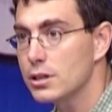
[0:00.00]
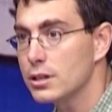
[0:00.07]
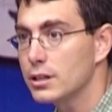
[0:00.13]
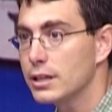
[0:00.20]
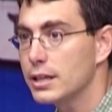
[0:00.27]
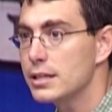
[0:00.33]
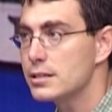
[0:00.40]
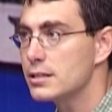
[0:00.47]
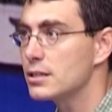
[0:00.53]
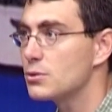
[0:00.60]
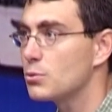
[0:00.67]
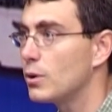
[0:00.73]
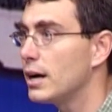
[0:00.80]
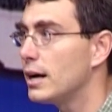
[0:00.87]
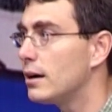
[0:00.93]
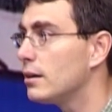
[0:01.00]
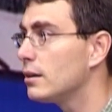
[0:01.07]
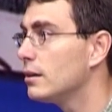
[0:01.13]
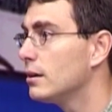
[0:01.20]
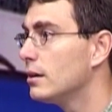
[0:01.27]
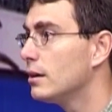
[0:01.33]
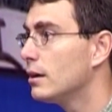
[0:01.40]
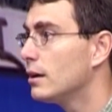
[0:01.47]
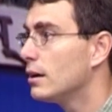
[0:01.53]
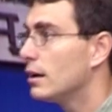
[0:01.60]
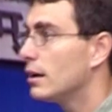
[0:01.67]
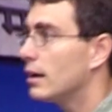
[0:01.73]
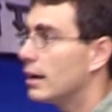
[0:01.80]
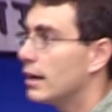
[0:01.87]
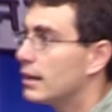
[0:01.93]
on list as well.
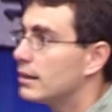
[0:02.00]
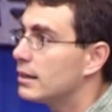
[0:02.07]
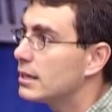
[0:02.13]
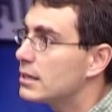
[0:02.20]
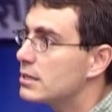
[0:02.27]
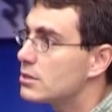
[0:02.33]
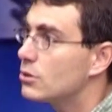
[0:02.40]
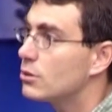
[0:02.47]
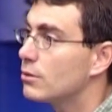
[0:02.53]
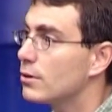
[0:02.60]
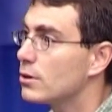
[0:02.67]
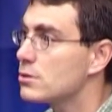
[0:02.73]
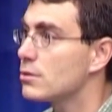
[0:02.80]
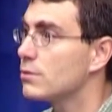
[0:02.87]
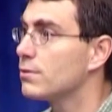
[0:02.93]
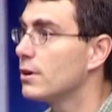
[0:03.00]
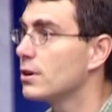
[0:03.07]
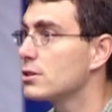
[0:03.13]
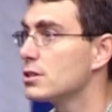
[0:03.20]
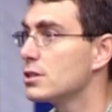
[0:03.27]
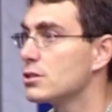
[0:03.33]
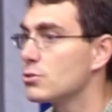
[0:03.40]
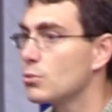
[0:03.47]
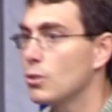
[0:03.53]
And these universal functions